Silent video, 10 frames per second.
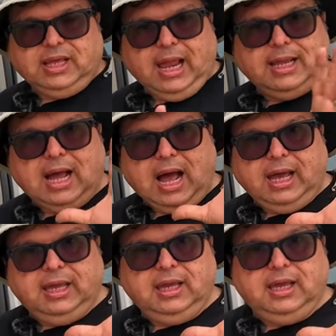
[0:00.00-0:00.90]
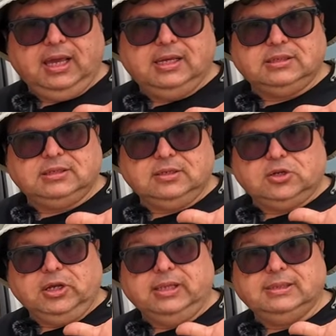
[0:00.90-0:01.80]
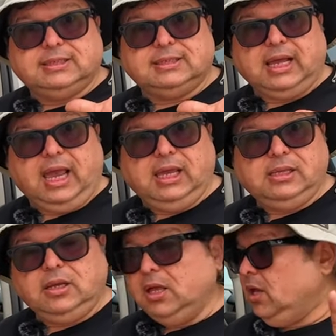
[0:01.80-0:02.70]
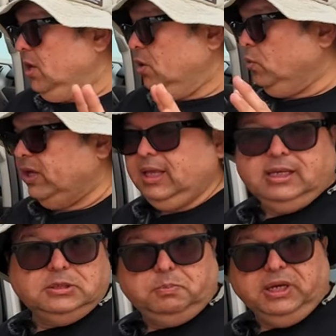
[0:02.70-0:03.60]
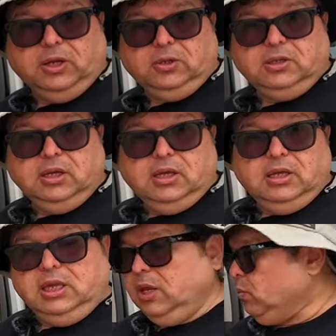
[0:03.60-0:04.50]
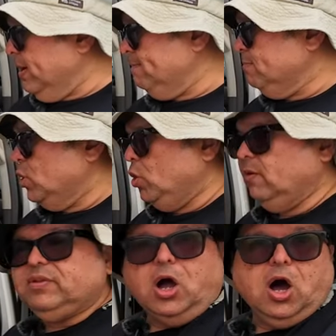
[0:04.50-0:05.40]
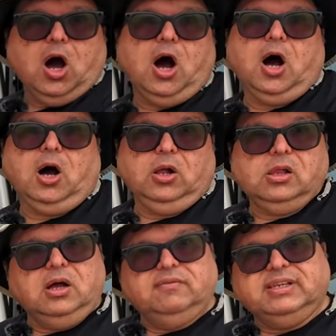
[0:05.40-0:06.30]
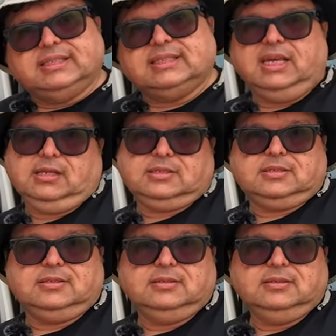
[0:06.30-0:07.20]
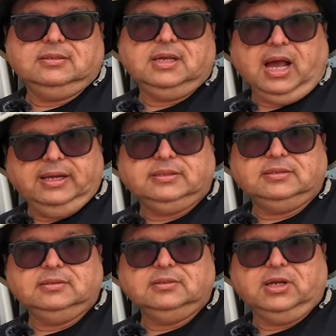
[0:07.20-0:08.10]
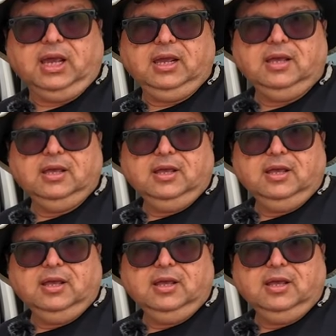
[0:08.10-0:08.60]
That guy is insane with his build. He removed all of the seats, guys, okay?